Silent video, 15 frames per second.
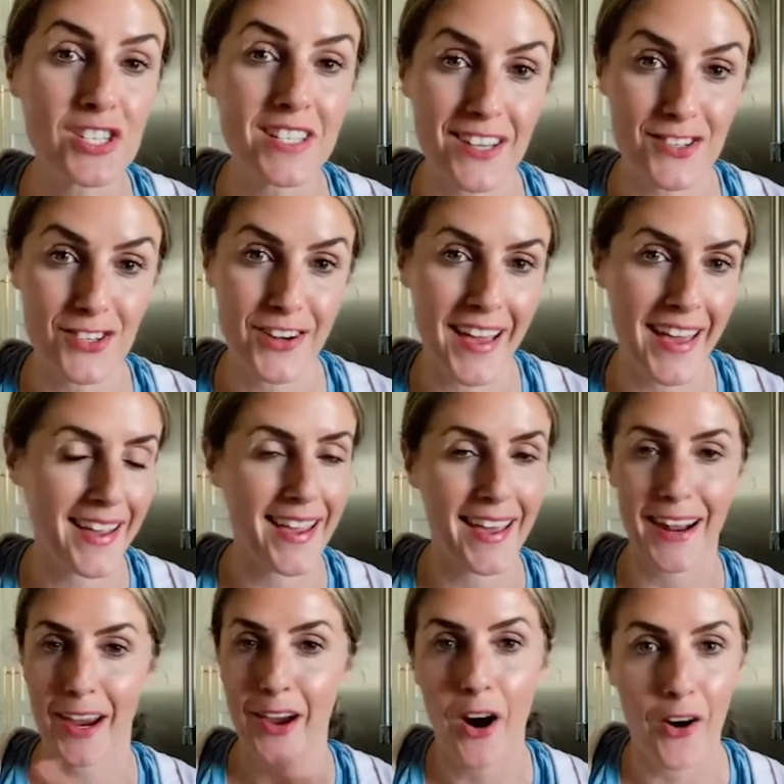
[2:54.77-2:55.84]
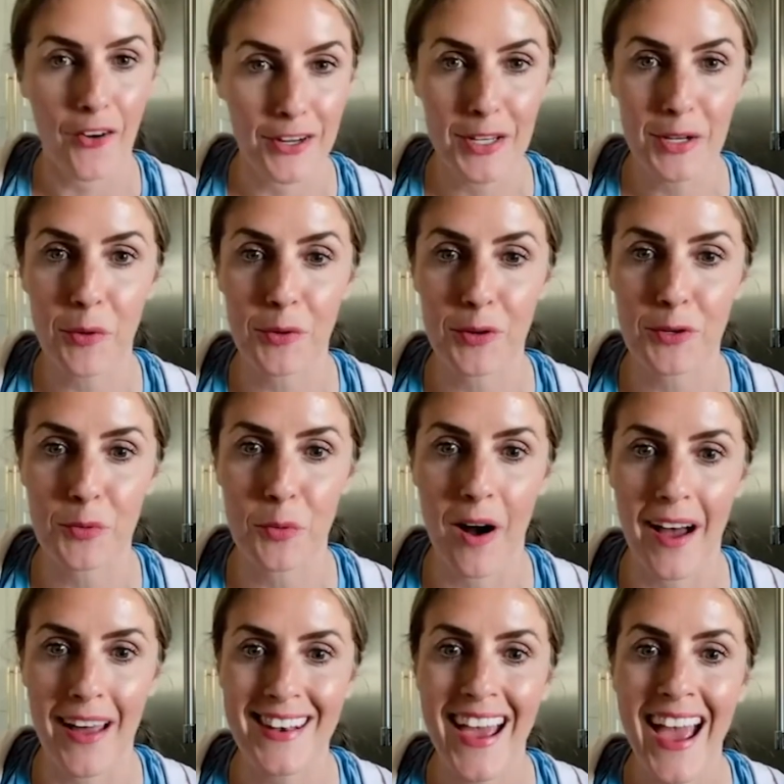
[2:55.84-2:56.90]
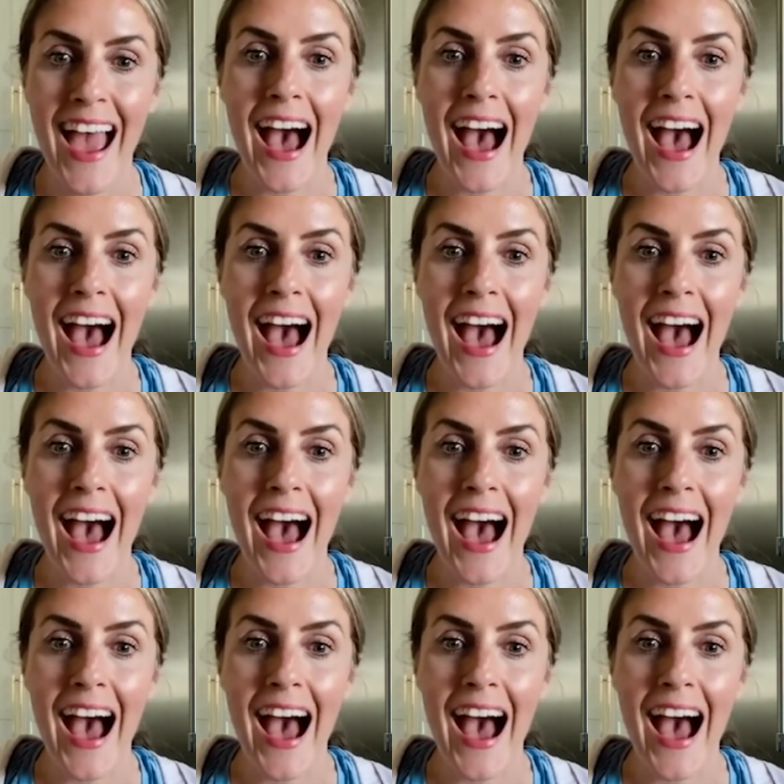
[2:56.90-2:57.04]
yesterday and I already ordered one.